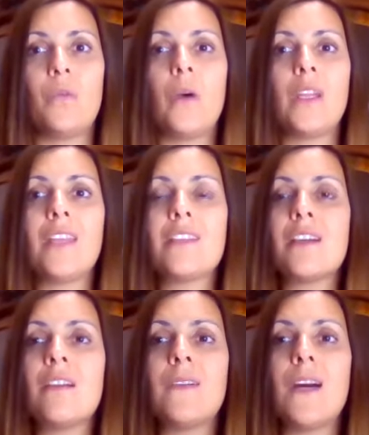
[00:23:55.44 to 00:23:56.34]
of what is
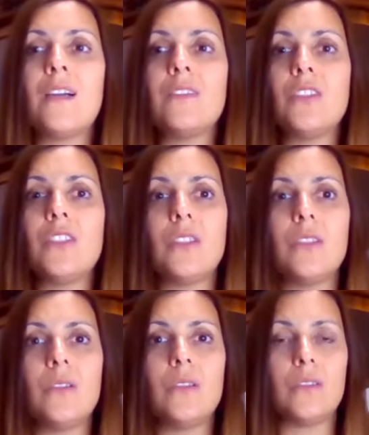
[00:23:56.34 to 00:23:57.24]
around
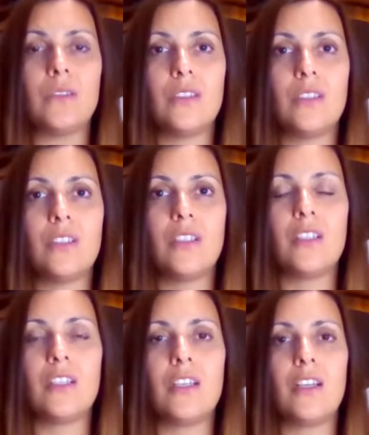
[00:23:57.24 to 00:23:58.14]
you,
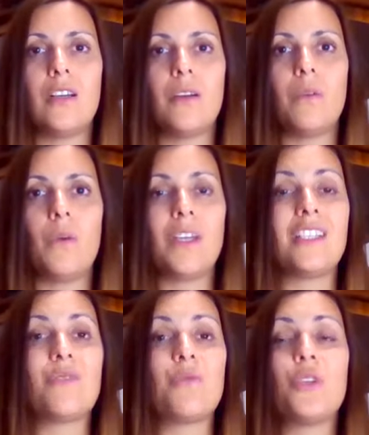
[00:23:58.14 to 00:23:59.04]

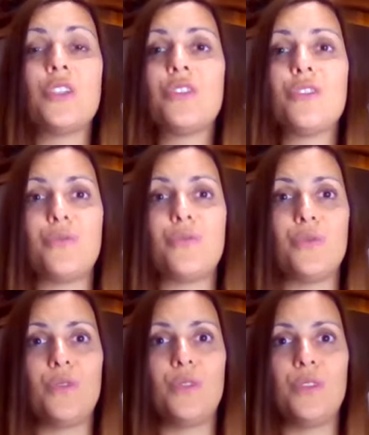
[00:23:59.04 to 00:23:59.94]
what is
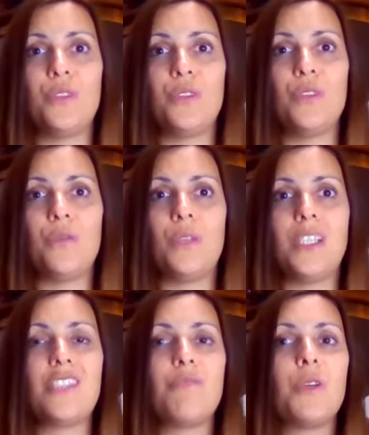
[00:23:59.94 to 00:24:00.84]
wonderful,
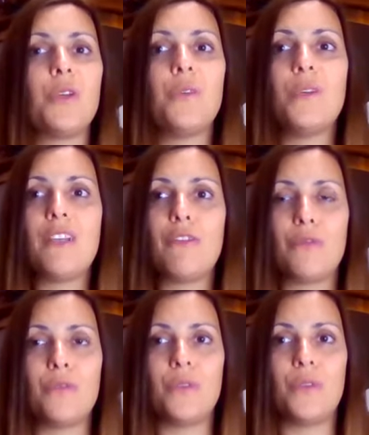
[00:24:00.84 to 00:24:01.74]
what is
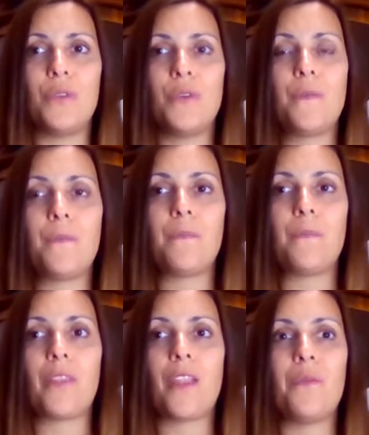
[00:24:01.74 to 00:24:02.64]
beautiful,
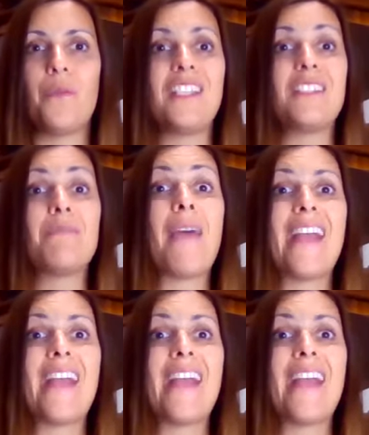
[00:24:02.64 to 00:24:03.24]
what is